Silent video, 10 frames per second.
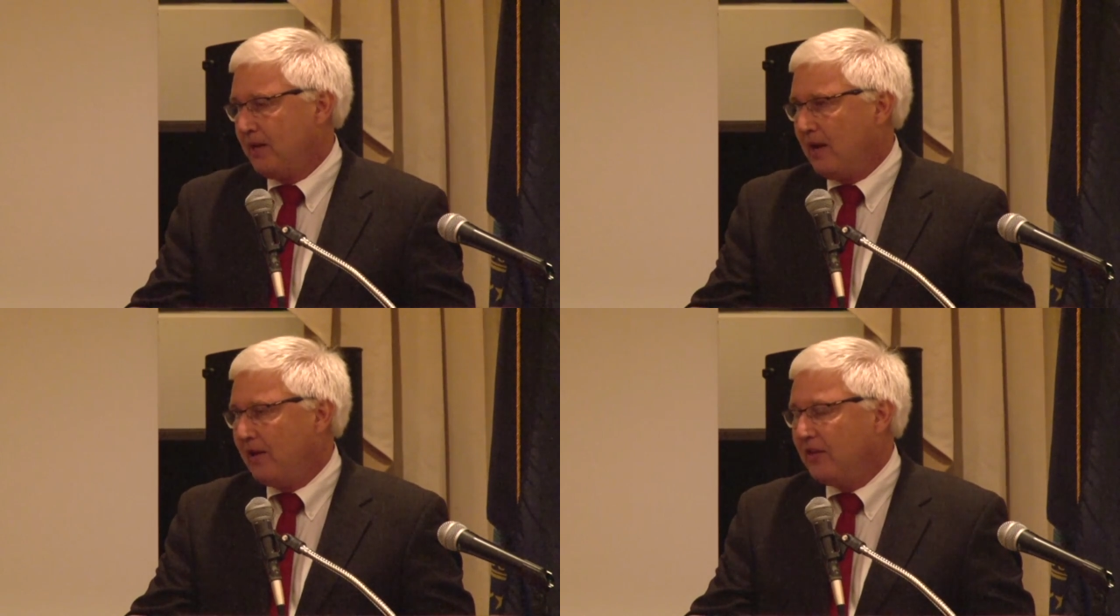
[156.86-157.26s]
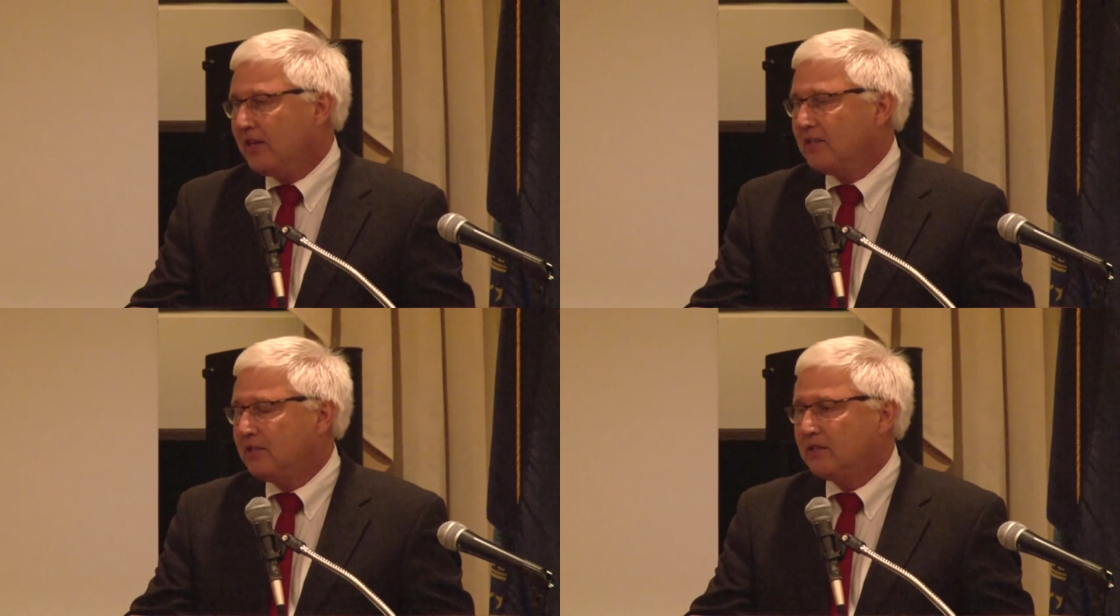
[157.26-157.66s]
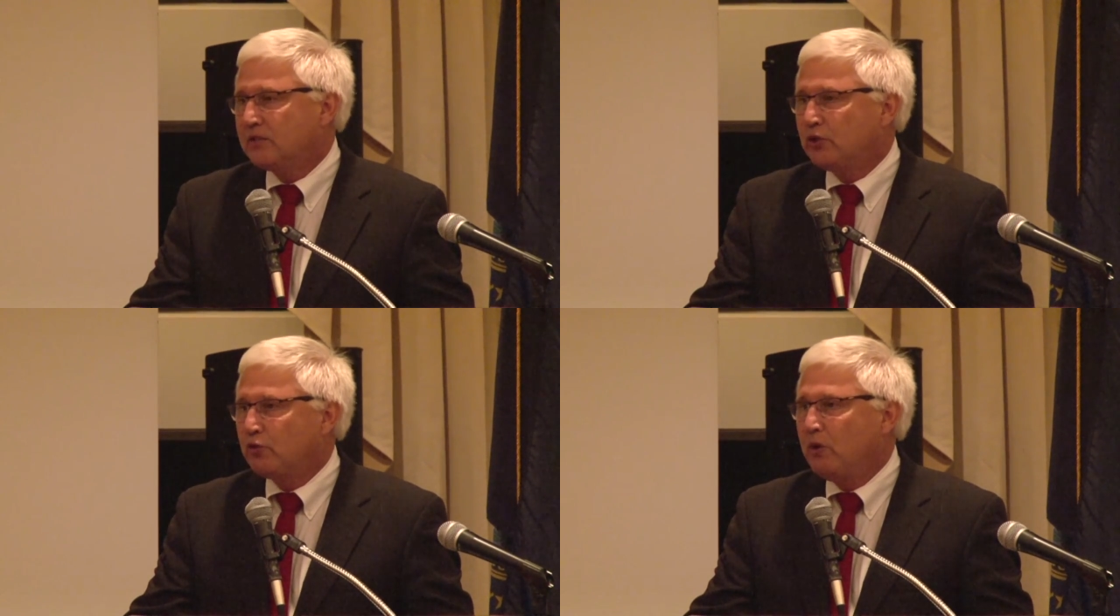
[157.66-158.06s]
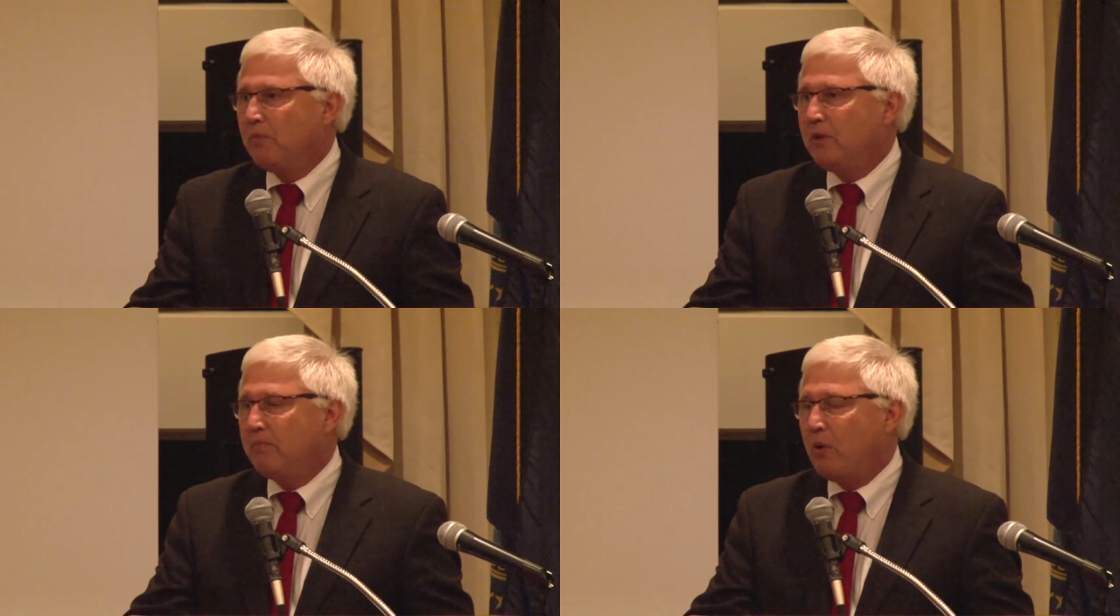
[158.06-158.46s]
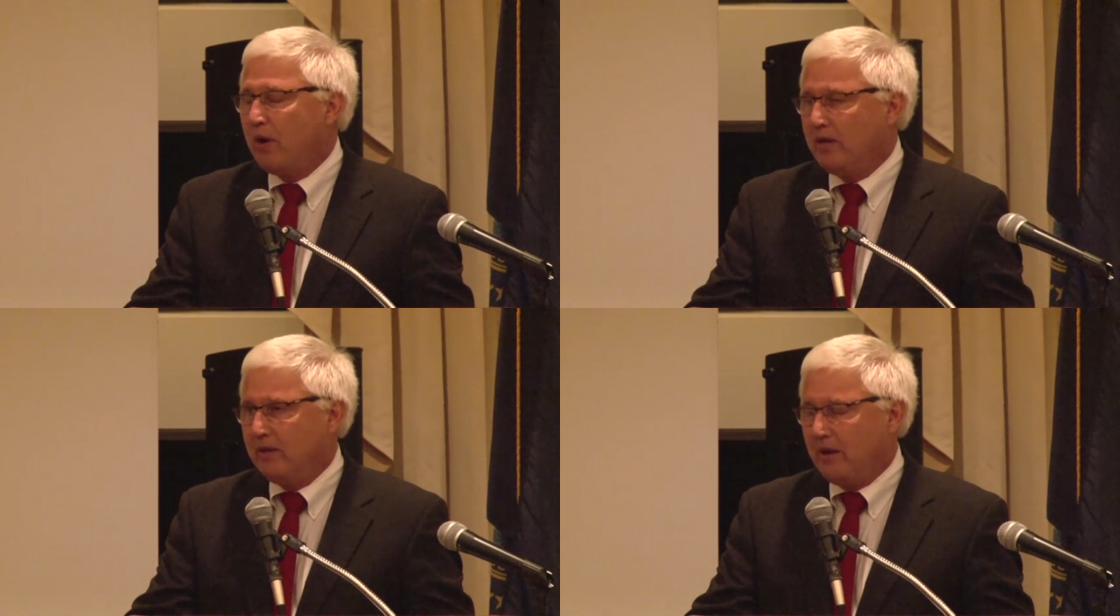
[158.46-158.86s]
I think it's extremely
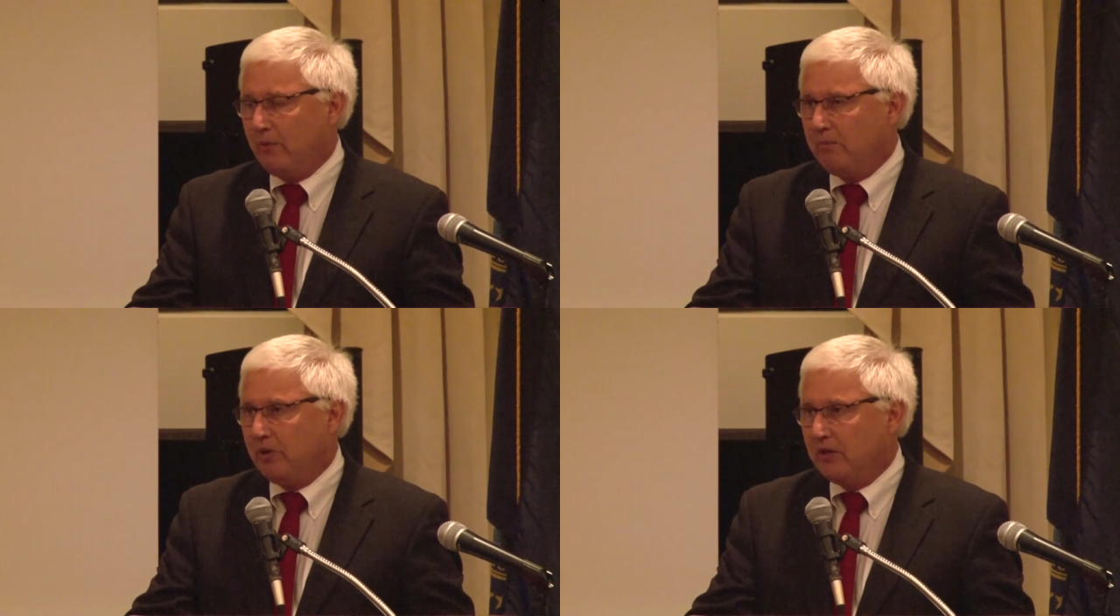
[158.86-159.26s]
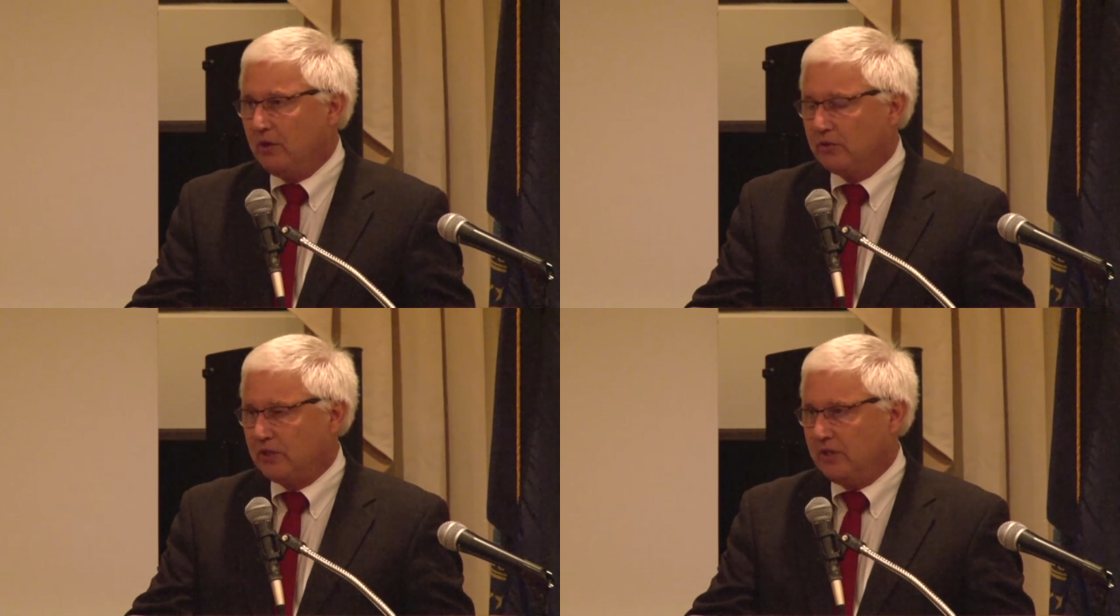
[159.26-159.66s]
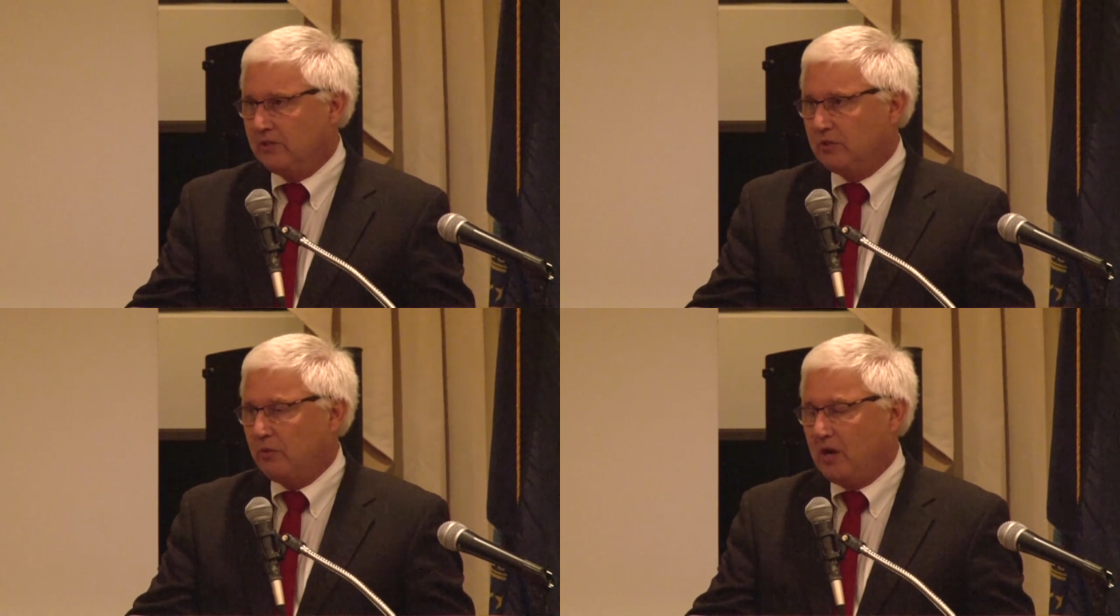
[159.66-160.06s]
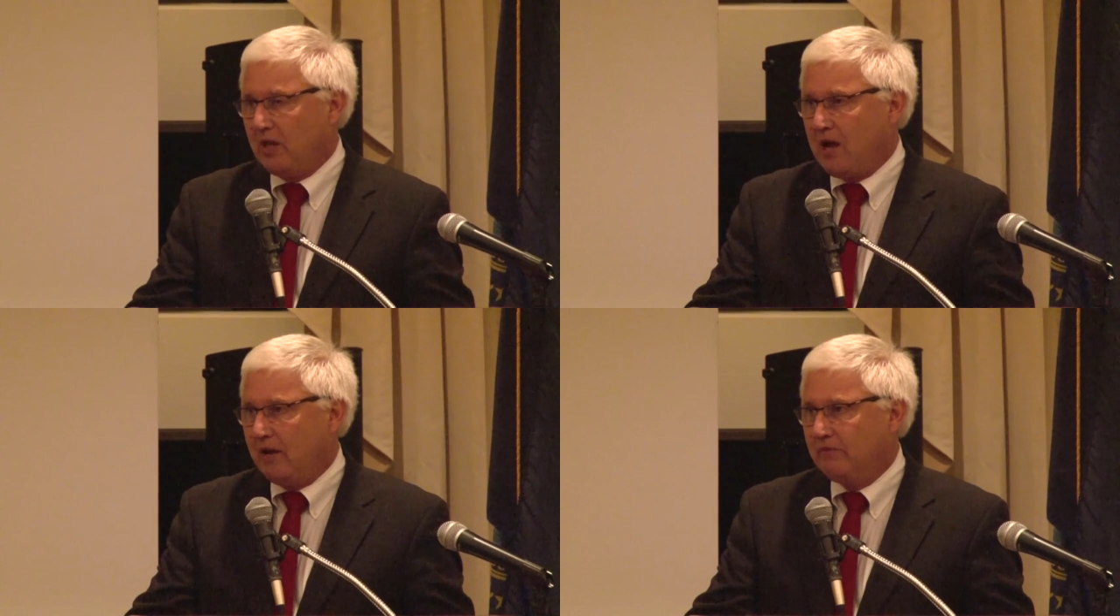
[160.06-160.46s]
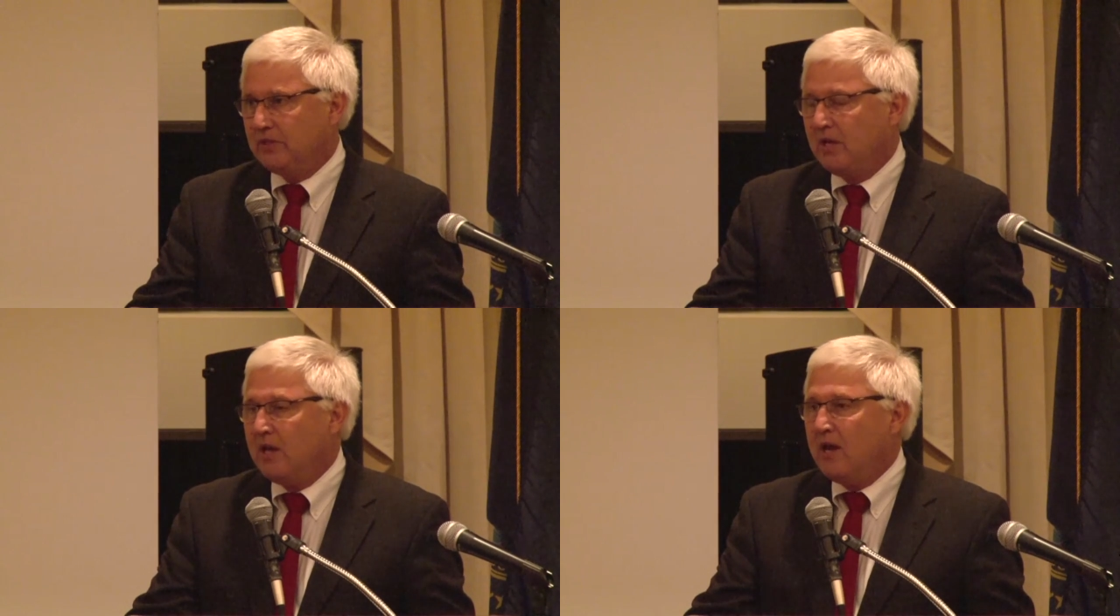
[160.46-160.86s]
important that we bring those things to our lives
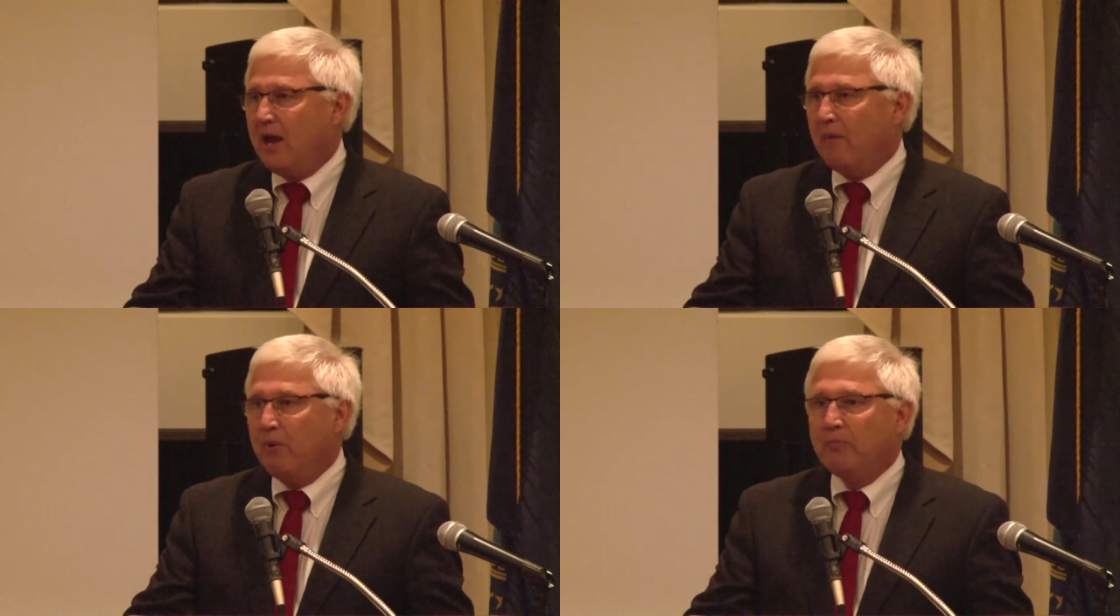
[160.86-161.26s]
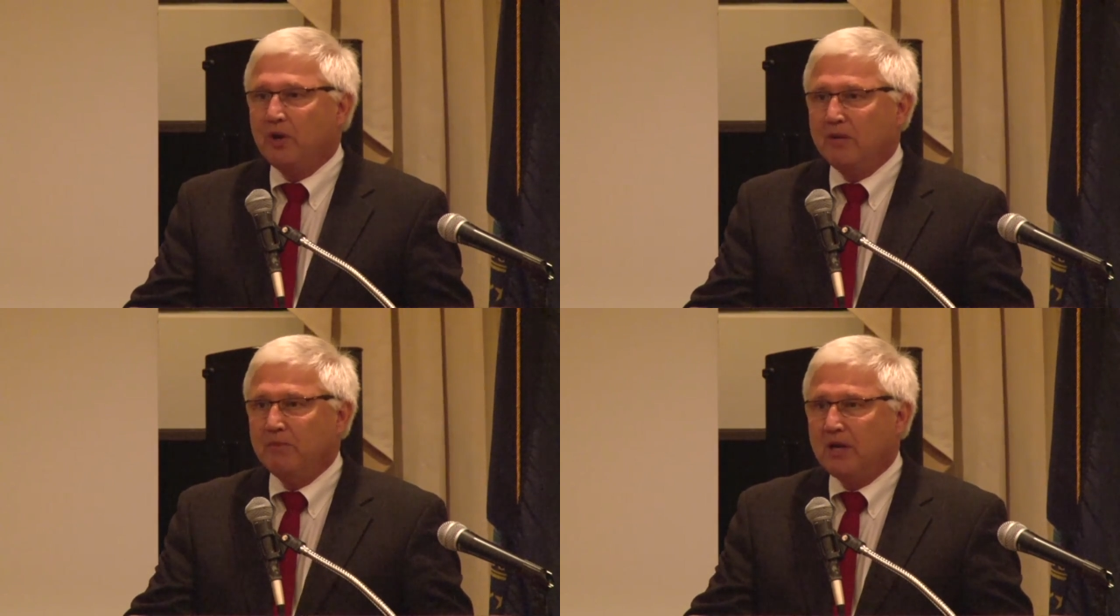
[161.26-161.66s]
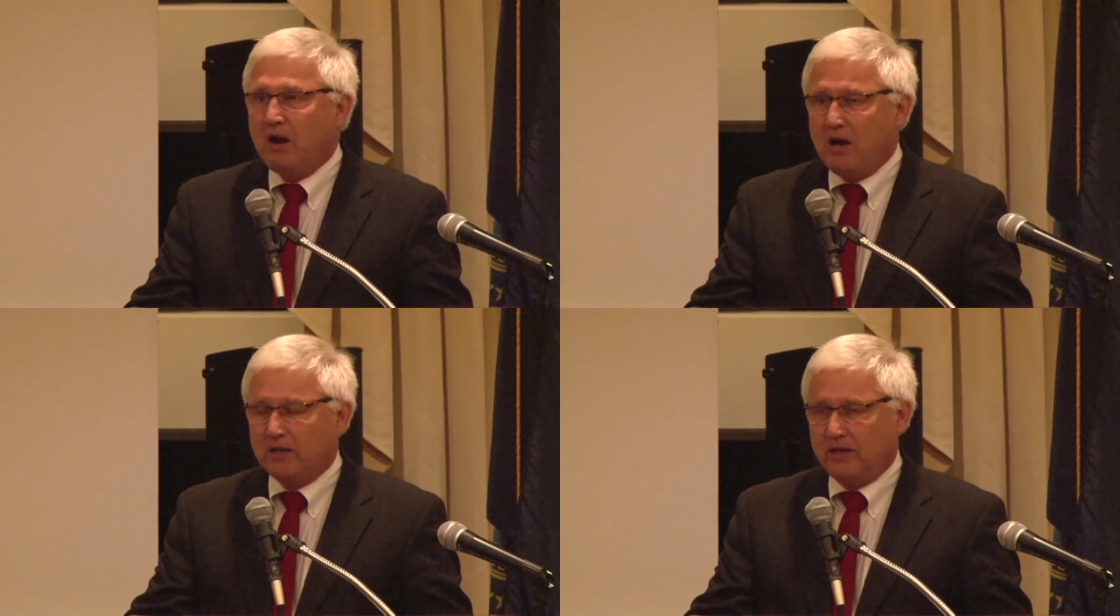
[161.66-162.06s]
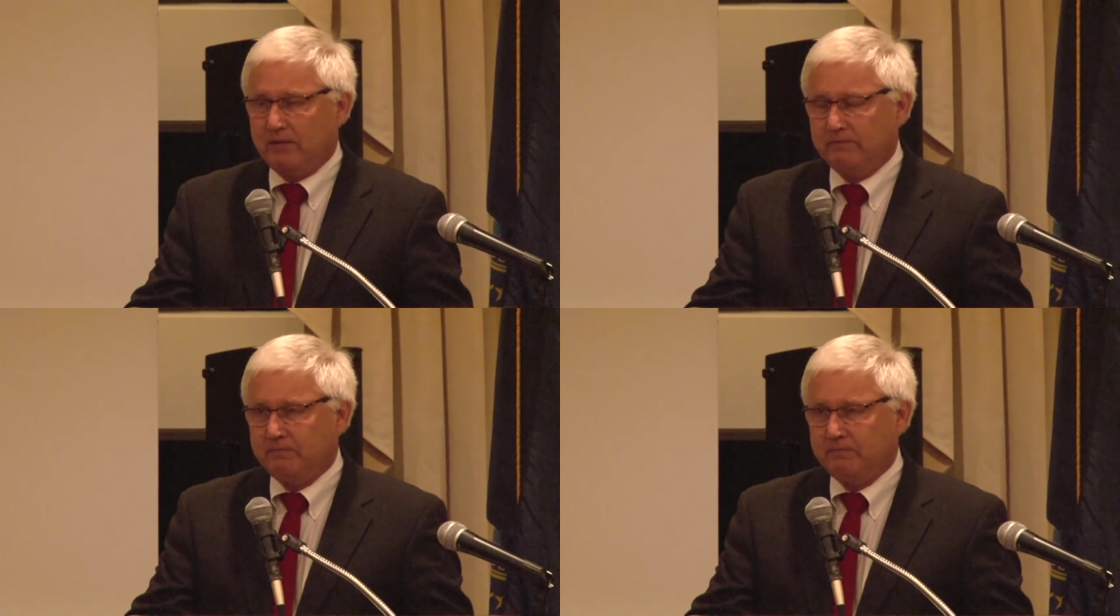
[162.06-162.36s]
and we bring them to Concord.